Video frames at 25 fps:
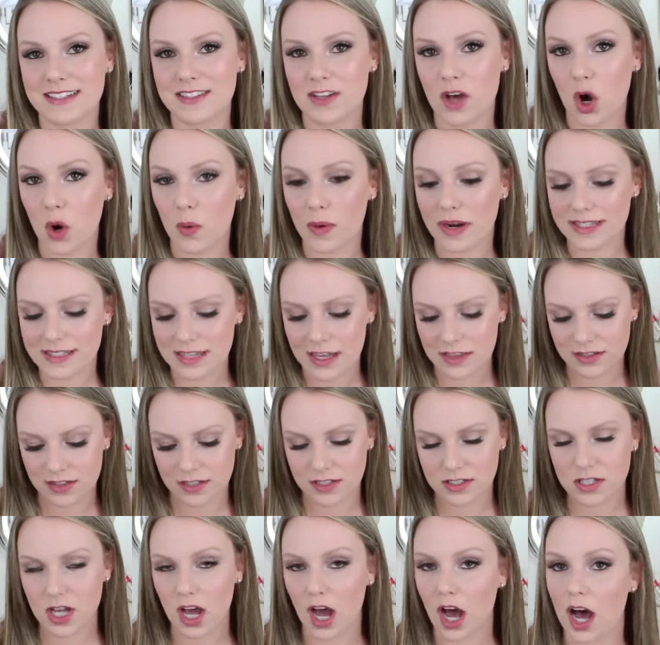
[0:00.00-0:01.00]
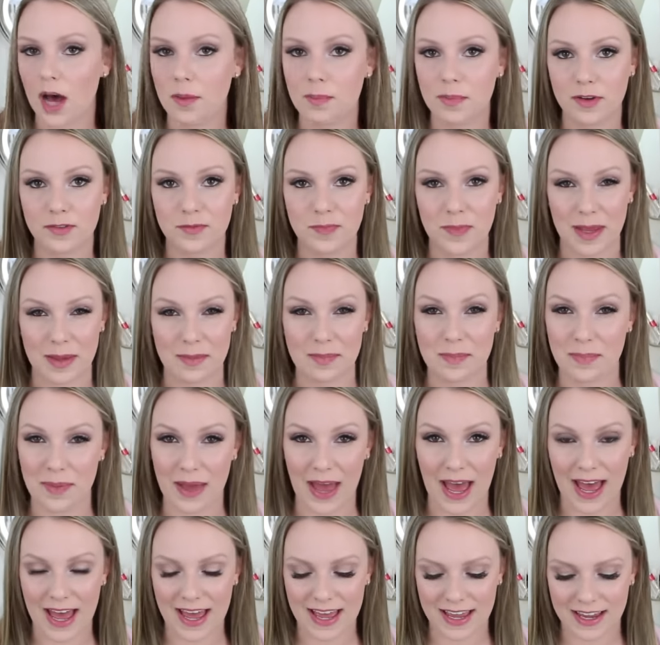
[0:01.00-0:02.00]
it's always at the top of my
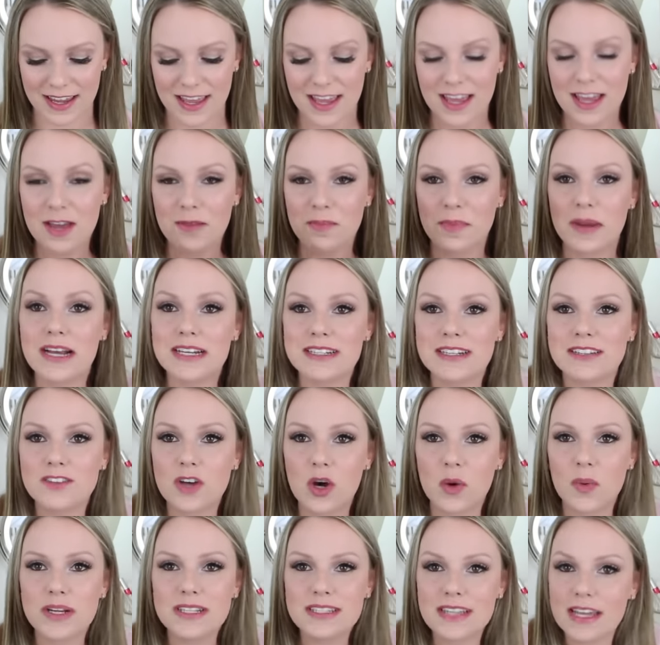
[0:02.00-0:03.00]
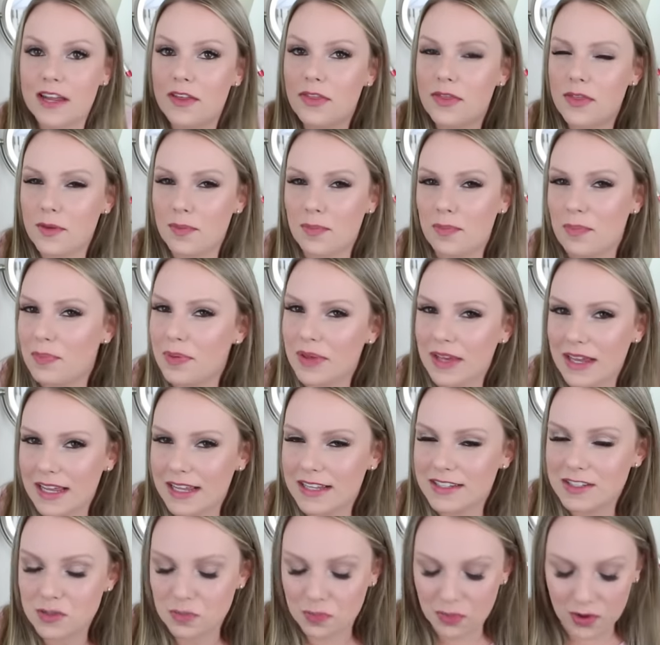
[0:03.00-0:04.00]
bag because it's always like the
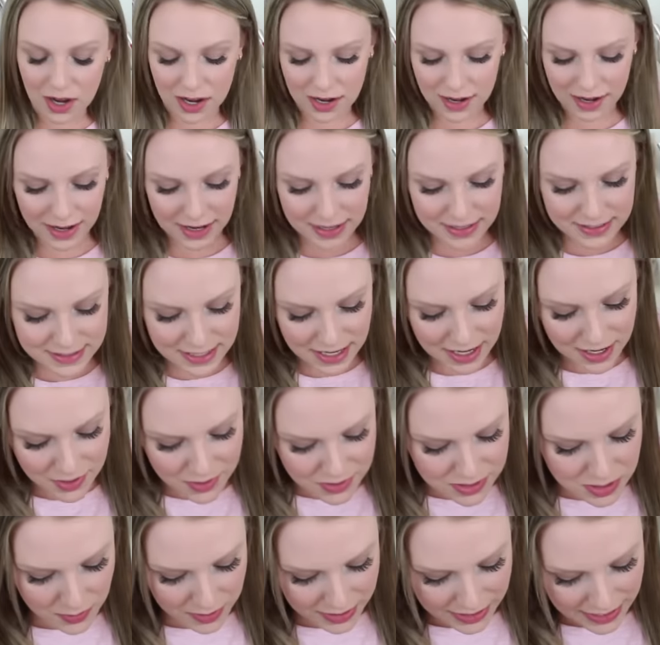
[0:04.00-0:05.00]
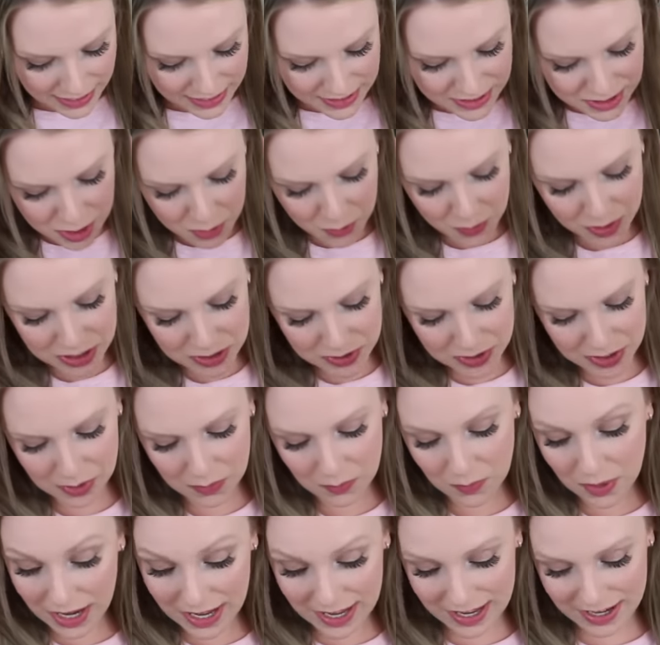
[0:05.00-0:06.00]
biggest products. So in case you're
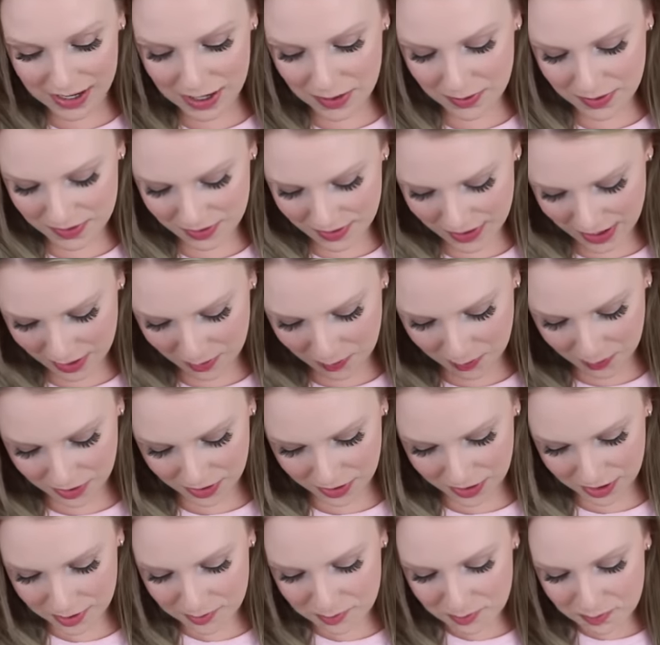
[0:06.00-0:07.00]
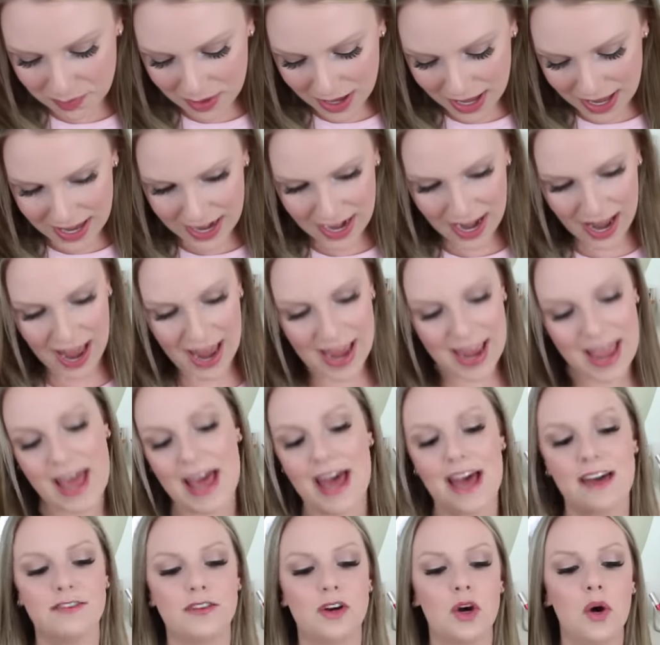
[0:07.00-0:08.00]
wondering why I go in that order, but I
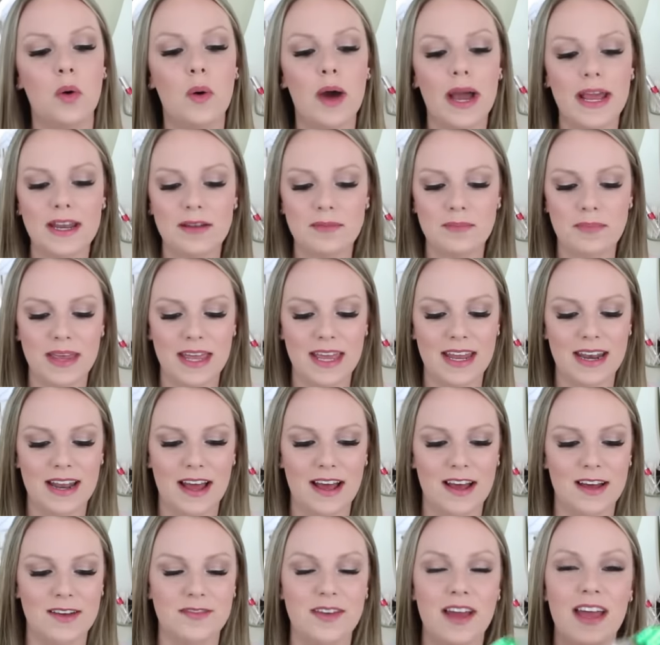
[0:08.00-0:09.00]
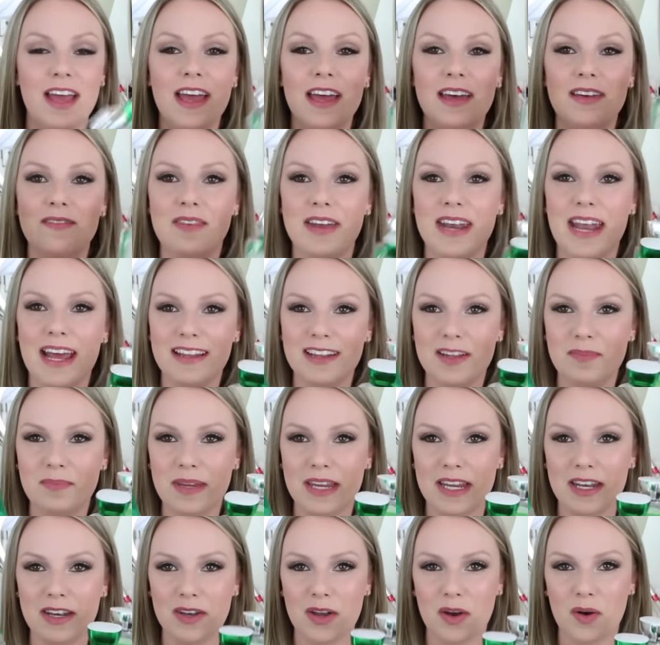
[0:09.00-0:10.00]
have quite a bit of Vanilla
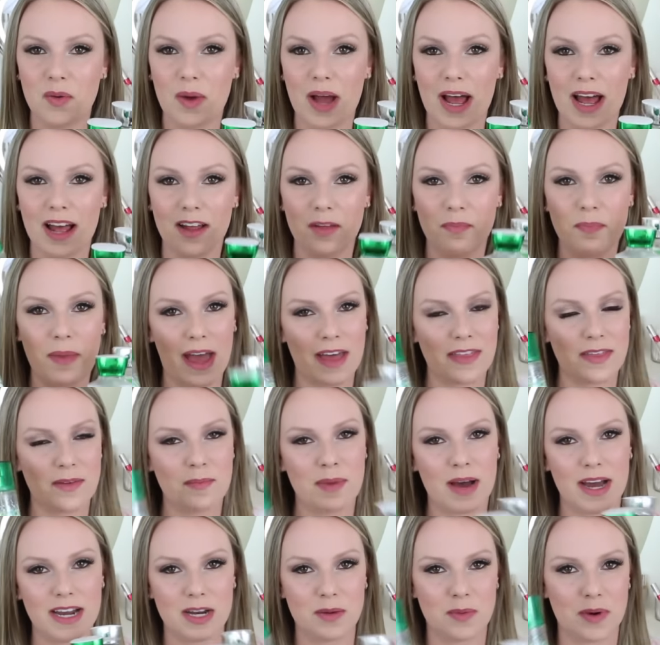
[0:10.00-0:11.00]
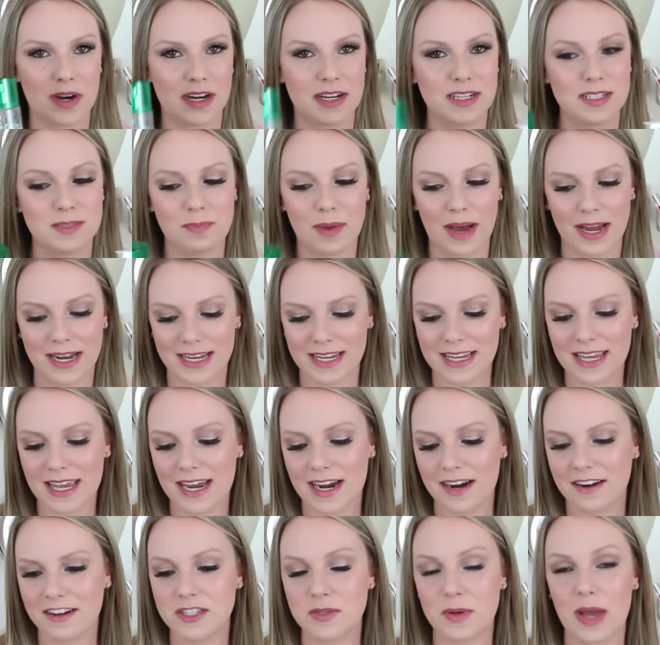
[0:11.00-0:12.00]
Bean Noel Bath and Body Works body
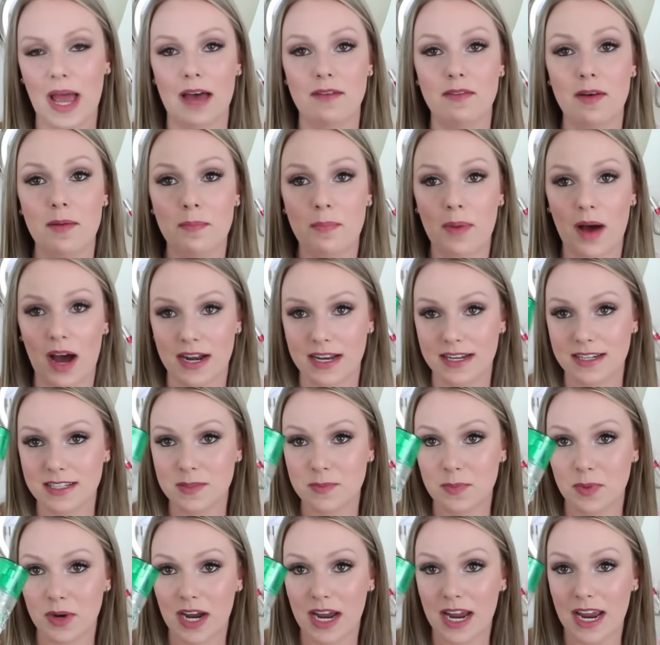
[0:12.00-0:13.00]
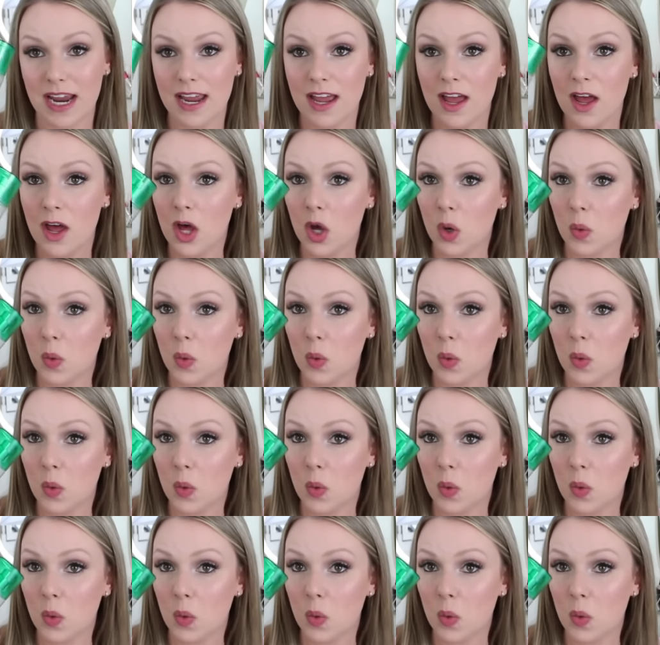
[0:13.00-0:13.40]
care. So I have a body spray,